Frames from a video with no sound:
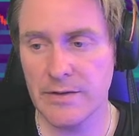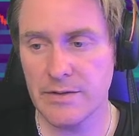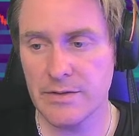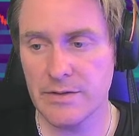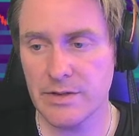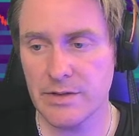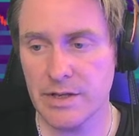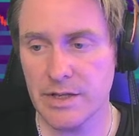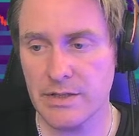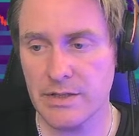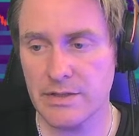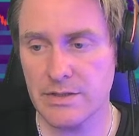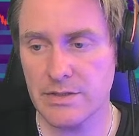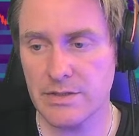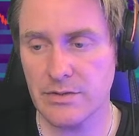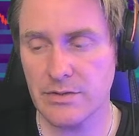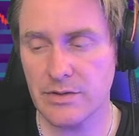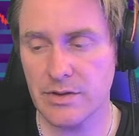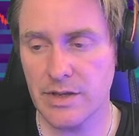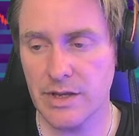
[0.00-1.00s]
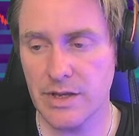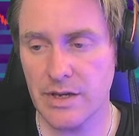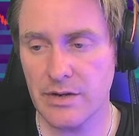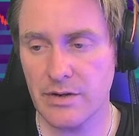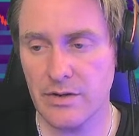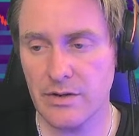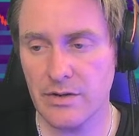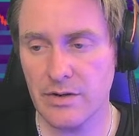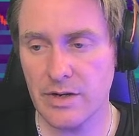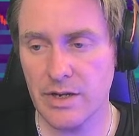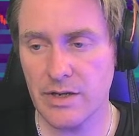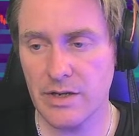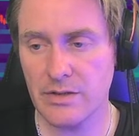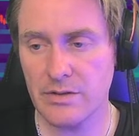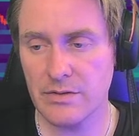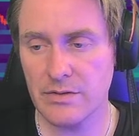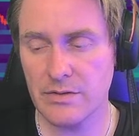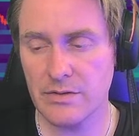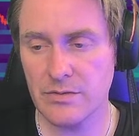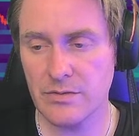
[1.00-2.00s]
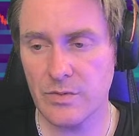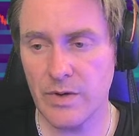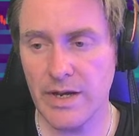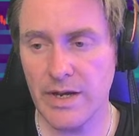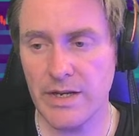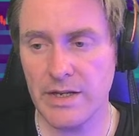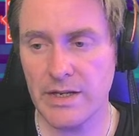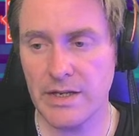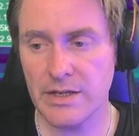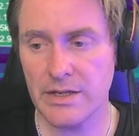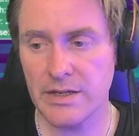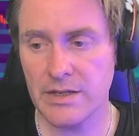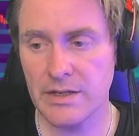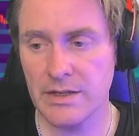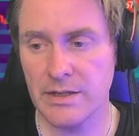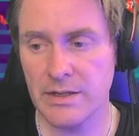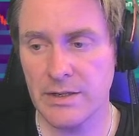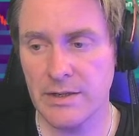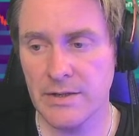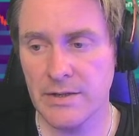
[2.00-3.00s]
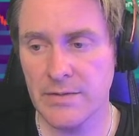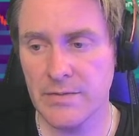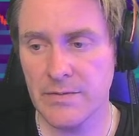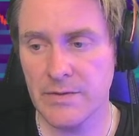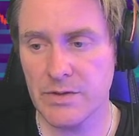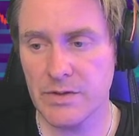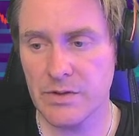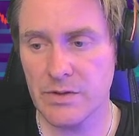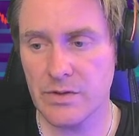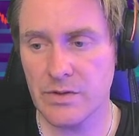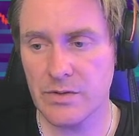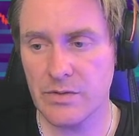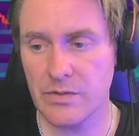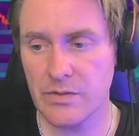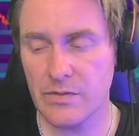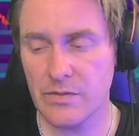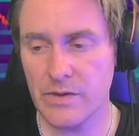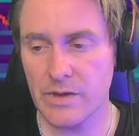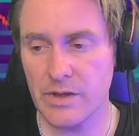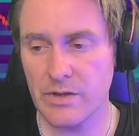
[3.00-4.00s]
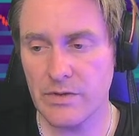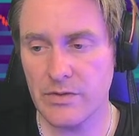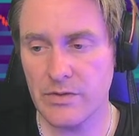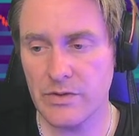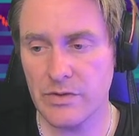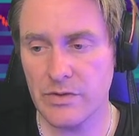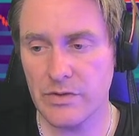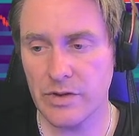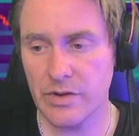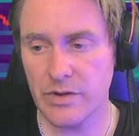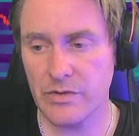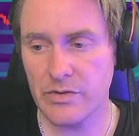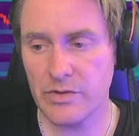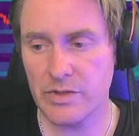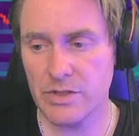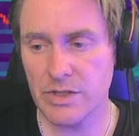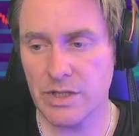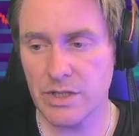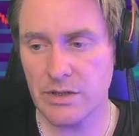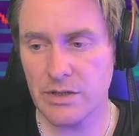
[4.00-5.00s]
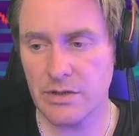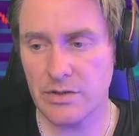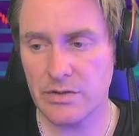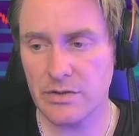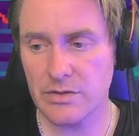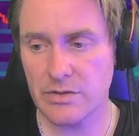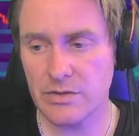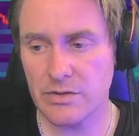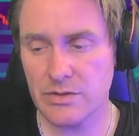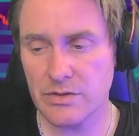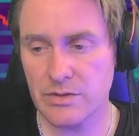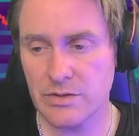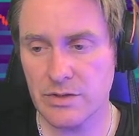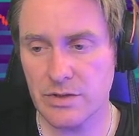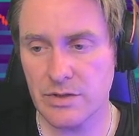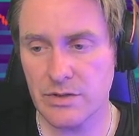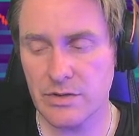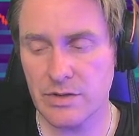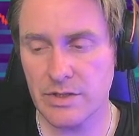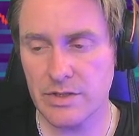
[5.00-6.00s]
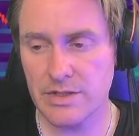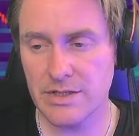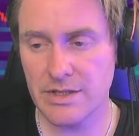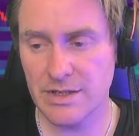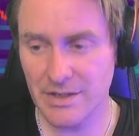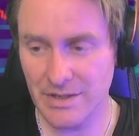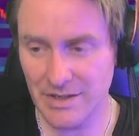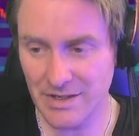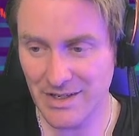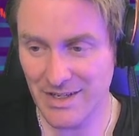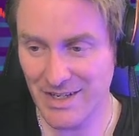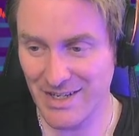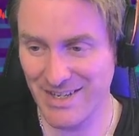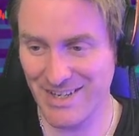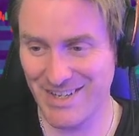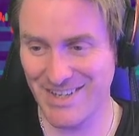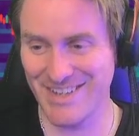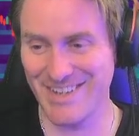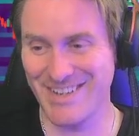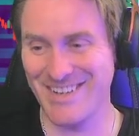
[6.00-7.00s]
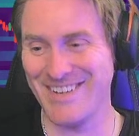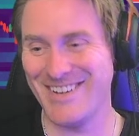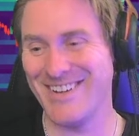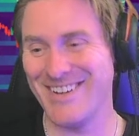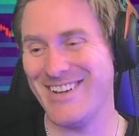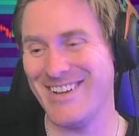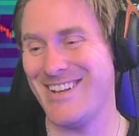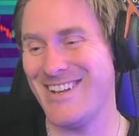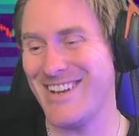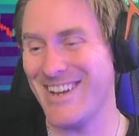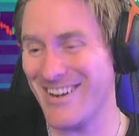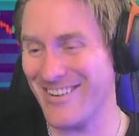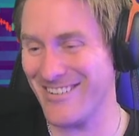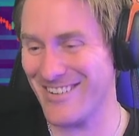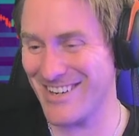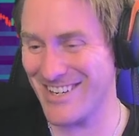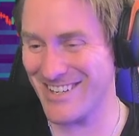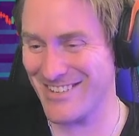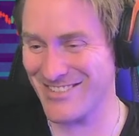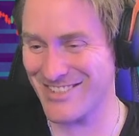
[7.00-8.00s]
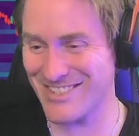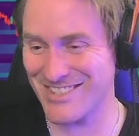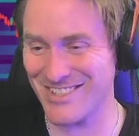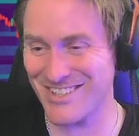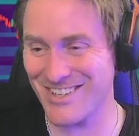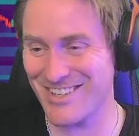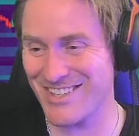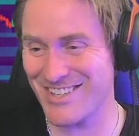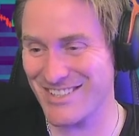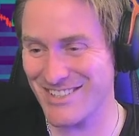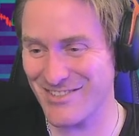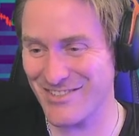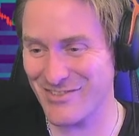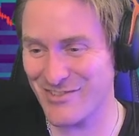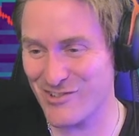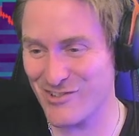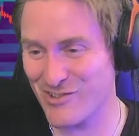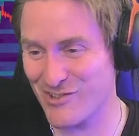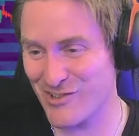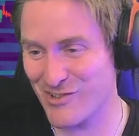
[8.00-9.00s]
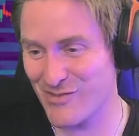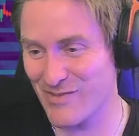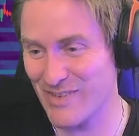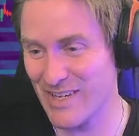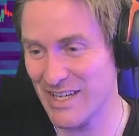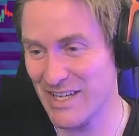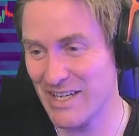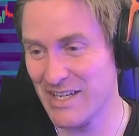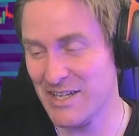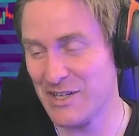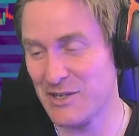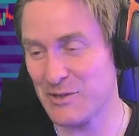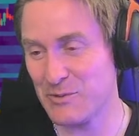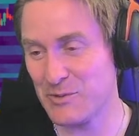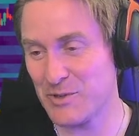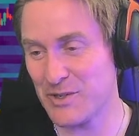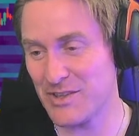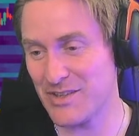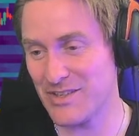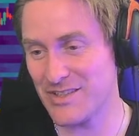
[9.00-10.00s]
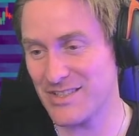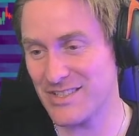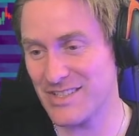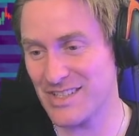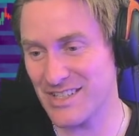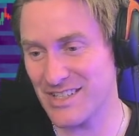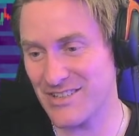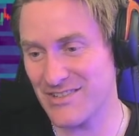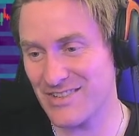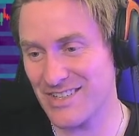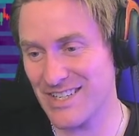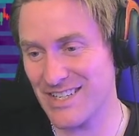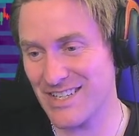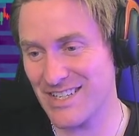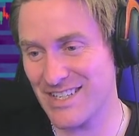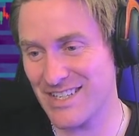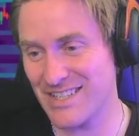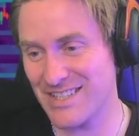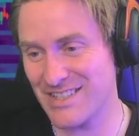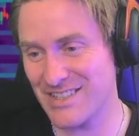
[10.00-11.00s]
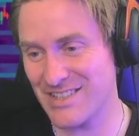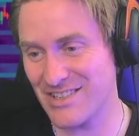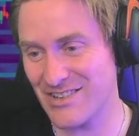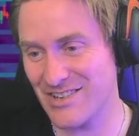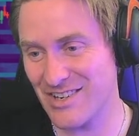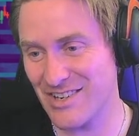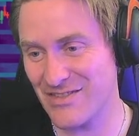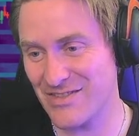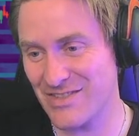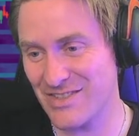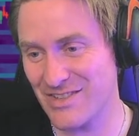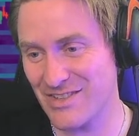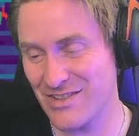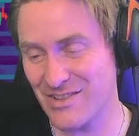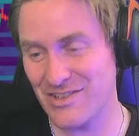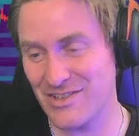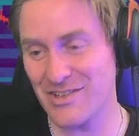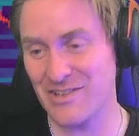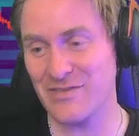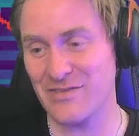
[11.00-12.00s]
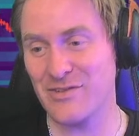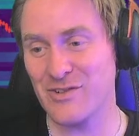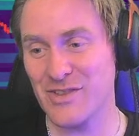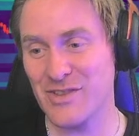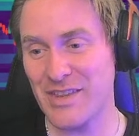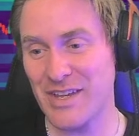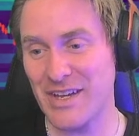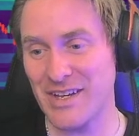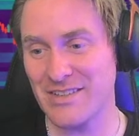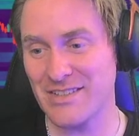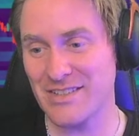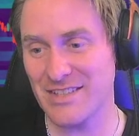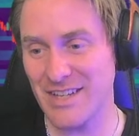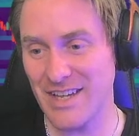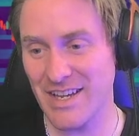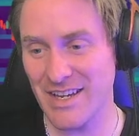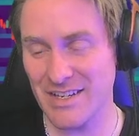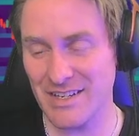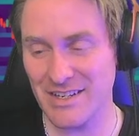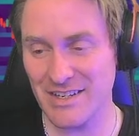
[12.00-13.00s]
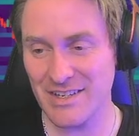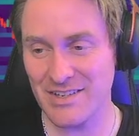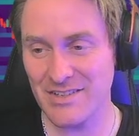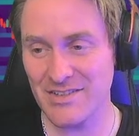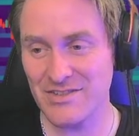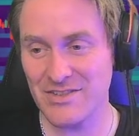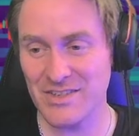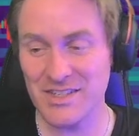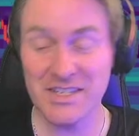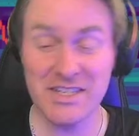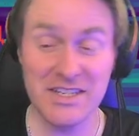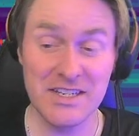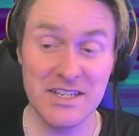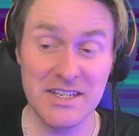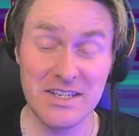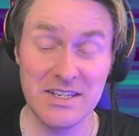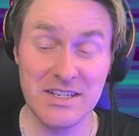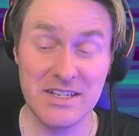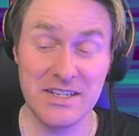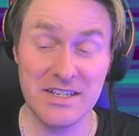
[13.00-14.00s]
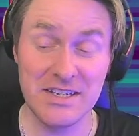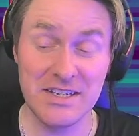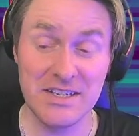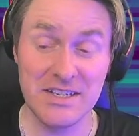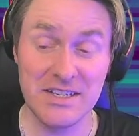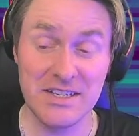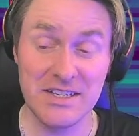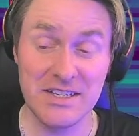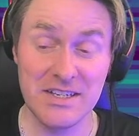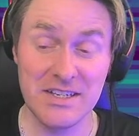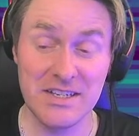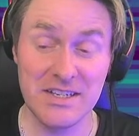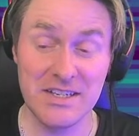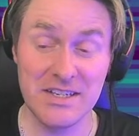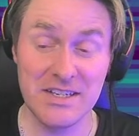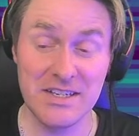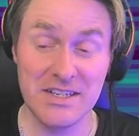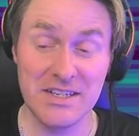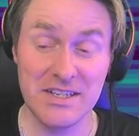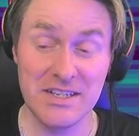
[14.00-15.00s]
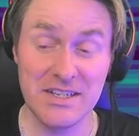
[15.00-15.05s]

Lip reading: So that's still there and waiting. So it's just interesting. There is a, a narrative starting to form where there's liquidity to go up to 34,800. That's crazy.